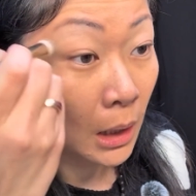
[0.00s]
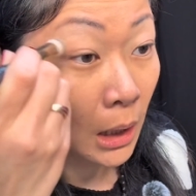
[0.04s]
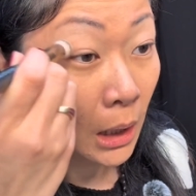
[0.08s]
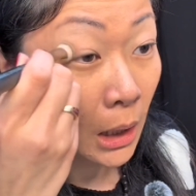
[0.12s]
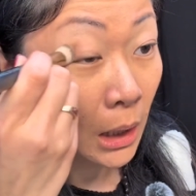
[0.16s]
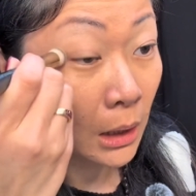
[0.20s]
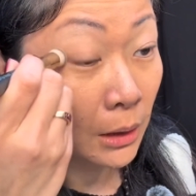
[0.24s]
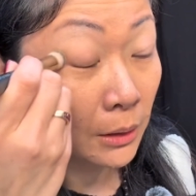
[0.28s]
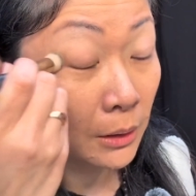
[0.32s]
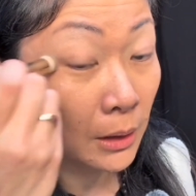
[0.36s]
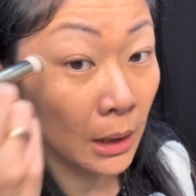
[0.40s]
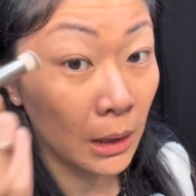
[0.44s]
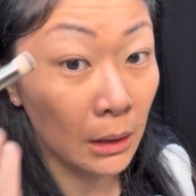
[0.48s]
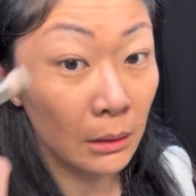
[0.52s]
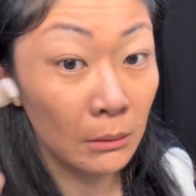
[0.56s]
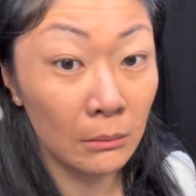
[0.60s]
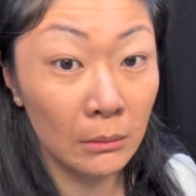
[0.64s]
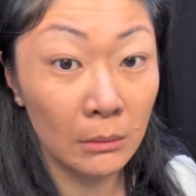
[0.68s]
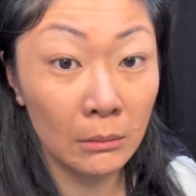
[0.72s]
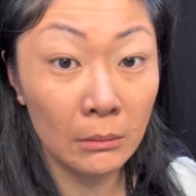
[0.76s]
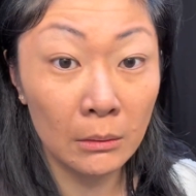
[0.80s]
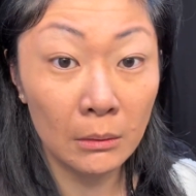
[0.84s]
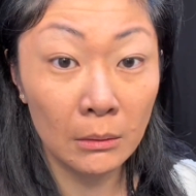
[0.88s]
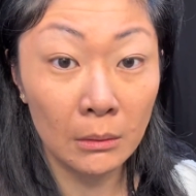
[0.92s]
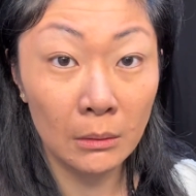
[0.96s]
And
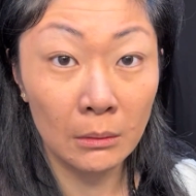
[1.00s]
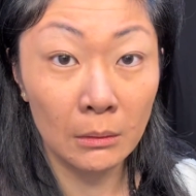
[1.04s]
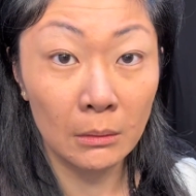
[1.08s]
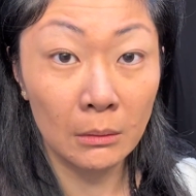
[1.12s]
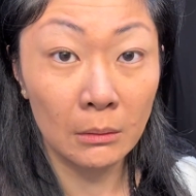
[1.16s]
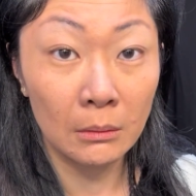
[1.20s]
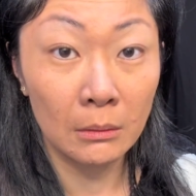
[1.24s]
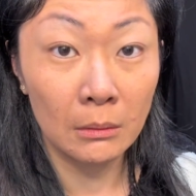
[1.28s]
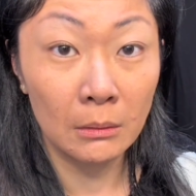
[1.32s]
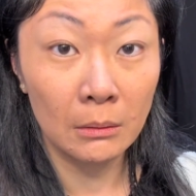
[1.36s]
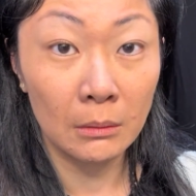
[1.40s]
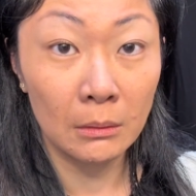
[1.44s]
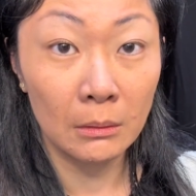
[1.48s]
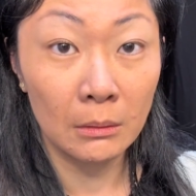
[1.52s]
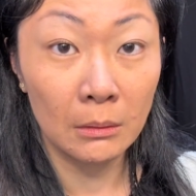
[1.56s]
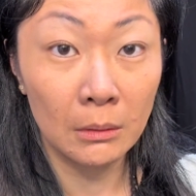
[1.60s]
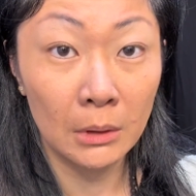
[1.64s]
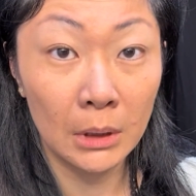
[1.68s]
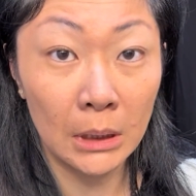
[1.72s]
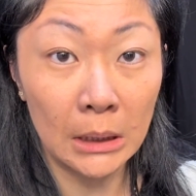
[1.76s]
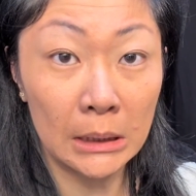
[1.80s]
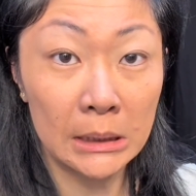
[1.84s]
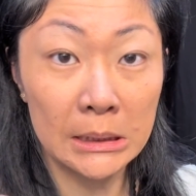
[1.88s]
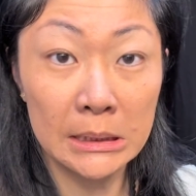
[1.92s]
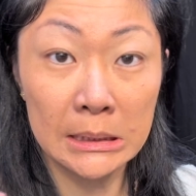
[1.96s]
then
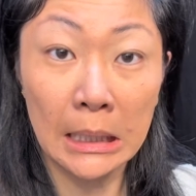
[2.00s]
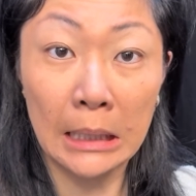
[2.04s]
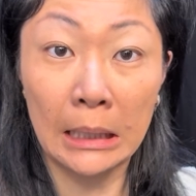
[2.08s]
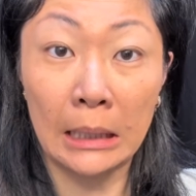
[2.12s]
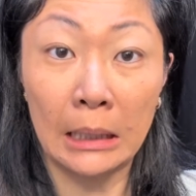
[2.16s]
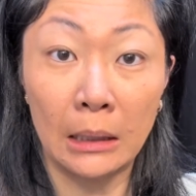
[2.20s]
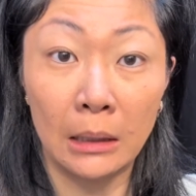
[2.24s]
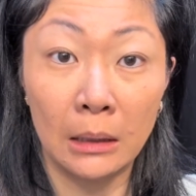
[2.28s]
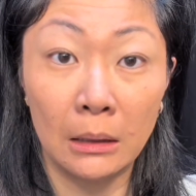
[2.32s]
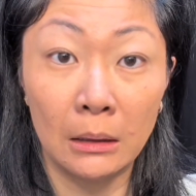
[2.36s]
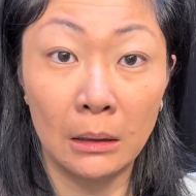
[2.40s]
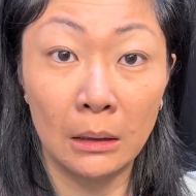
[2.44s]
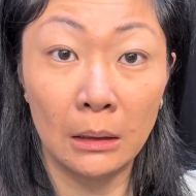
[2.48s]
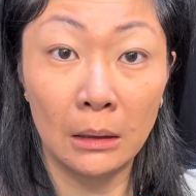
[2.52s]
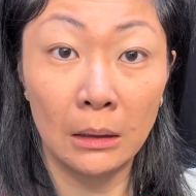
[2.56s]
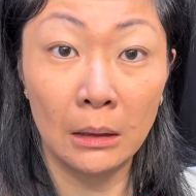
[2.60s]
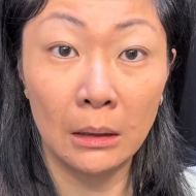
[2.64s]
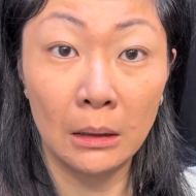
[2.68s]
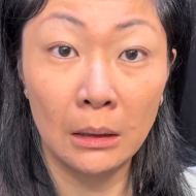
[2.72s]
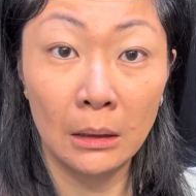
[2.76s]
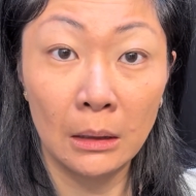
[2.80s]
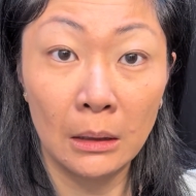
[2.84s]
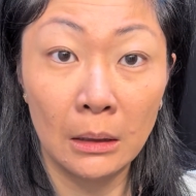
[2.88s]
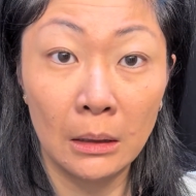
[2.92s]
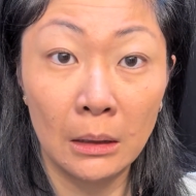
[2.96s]
in a second,
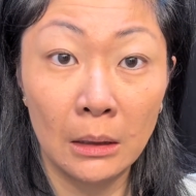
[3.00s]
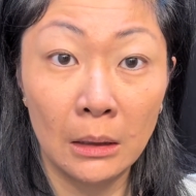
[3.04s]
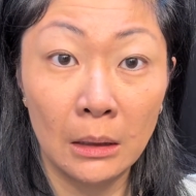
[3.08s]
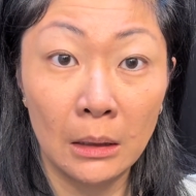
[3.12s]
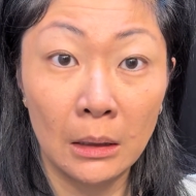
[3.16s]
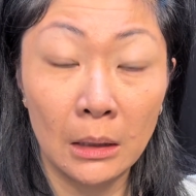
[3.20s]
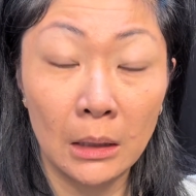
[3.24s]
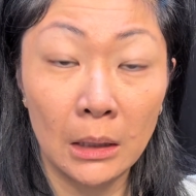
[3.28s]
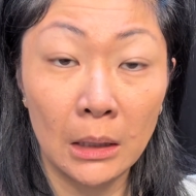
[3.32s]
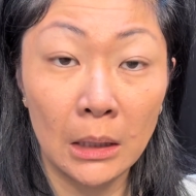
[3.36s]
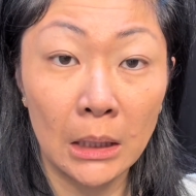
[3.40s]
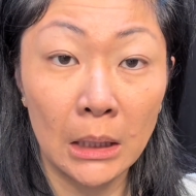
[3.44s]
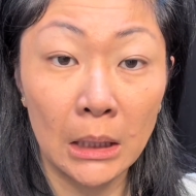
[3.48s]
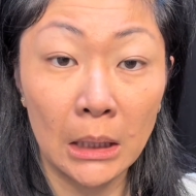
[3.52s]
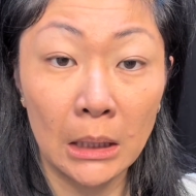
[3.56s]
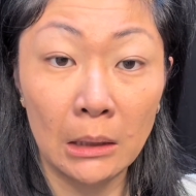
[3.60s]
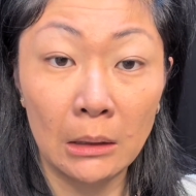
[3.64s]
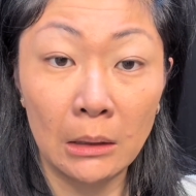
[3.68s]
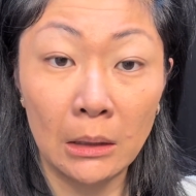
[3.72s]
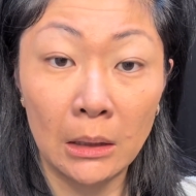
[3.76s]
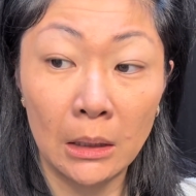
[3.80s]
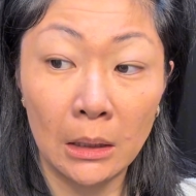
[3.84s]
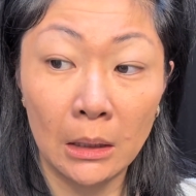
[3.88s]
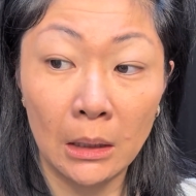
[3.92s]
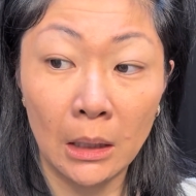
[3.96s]

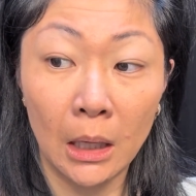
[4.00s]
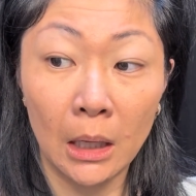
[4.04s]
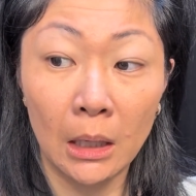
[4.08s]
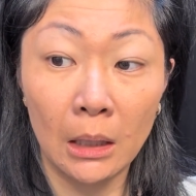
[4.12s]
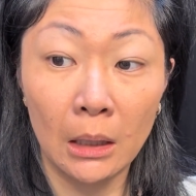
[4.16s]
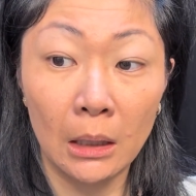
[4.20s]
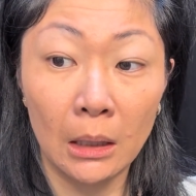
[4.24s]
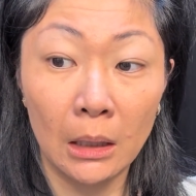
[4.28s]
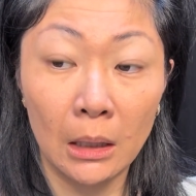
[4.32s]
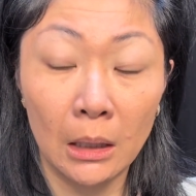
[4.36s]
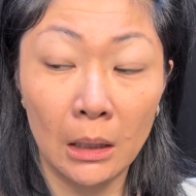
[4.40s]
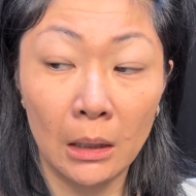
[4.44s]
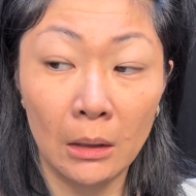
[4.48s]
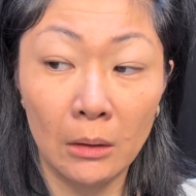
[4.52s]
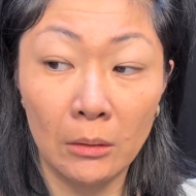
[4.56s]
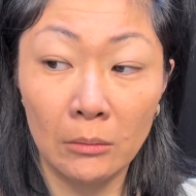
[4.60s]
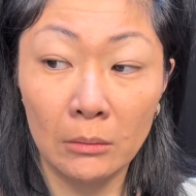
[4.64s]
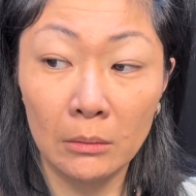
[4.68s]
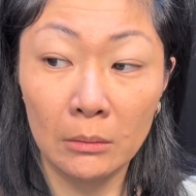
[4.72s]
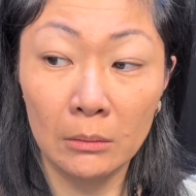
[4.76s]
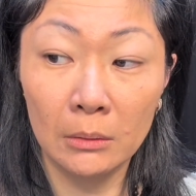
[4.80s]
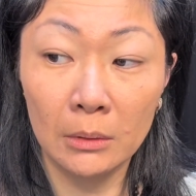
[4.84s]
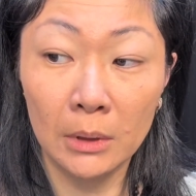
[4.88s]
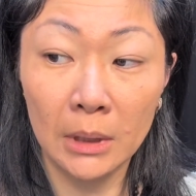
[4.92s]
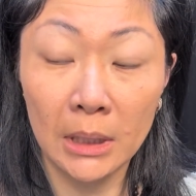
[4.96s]
he
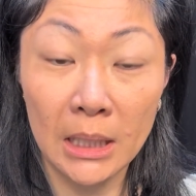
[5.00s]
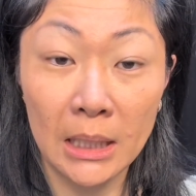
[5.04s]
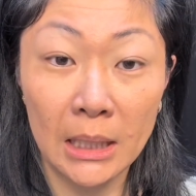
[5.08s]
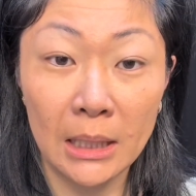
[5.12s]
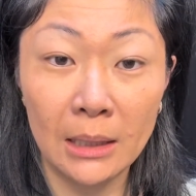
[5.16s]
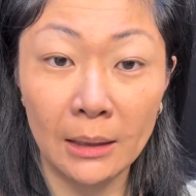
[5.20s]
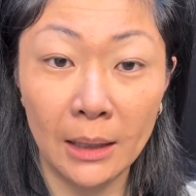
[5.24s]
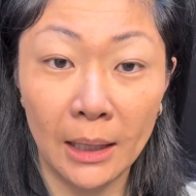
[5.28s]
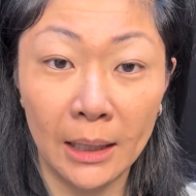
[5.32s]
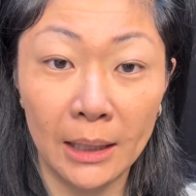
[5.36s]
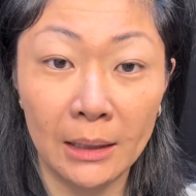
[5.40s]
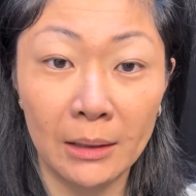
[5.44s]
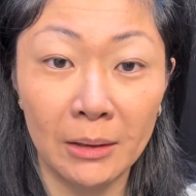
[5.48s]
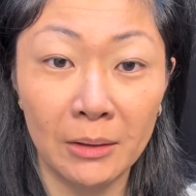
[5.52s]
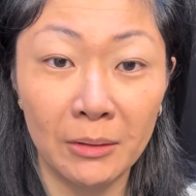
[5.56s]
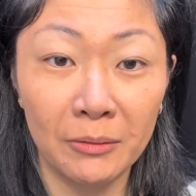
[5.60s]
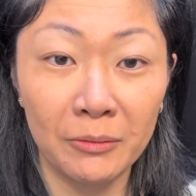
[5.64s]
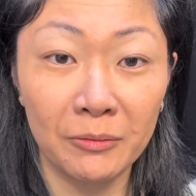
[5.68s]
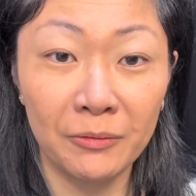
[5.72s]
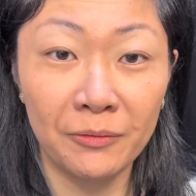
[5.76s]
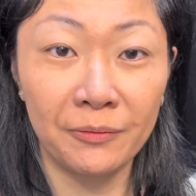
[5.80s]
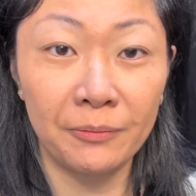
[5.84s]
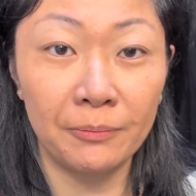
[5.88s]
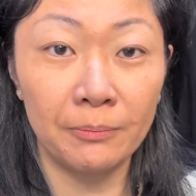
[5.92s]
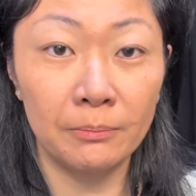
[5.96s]
like
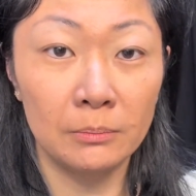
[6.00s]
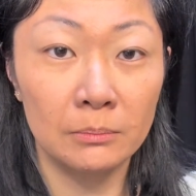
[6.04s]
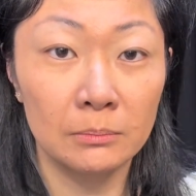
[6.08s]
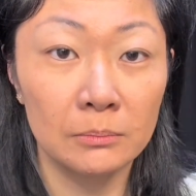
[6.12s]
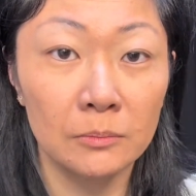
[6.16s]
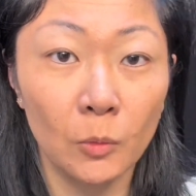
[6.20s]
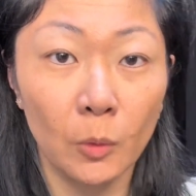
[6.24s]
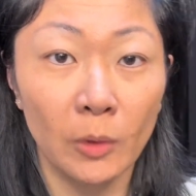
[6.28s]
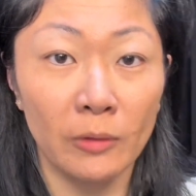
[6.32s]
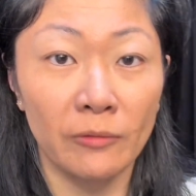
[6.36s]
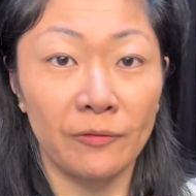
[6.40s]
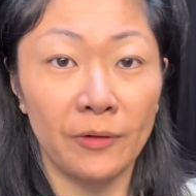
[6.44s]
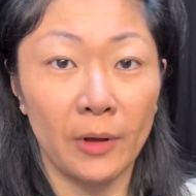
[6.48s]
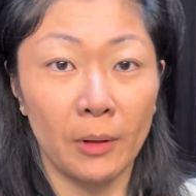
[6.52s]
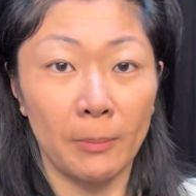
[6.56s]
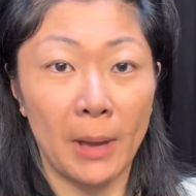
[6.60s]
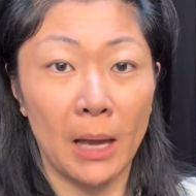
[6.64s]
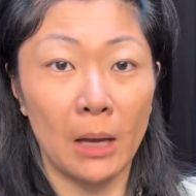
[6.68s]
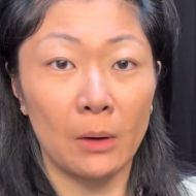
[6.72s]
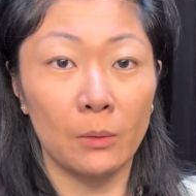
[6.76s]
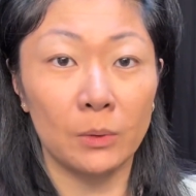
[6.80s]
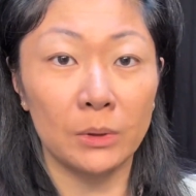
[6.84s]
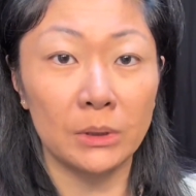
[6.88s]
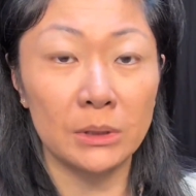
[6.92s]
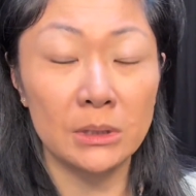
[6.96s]
fell
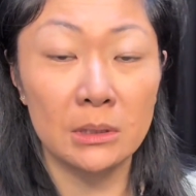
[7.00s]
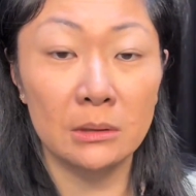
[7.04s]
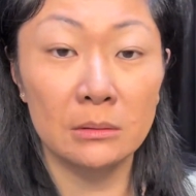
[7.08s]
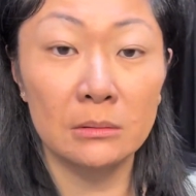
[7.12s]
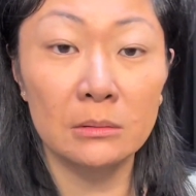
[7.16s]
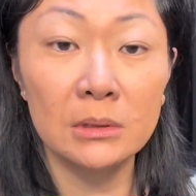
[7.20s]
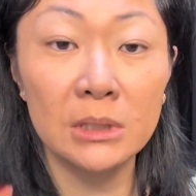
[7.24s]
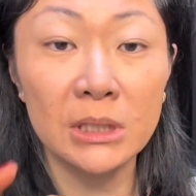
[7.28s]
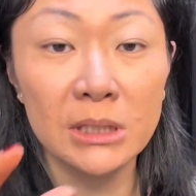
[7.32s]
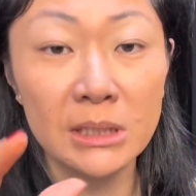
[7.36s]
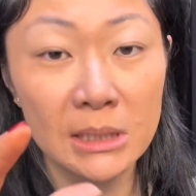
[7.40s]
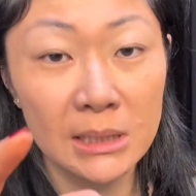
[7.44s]
backwards just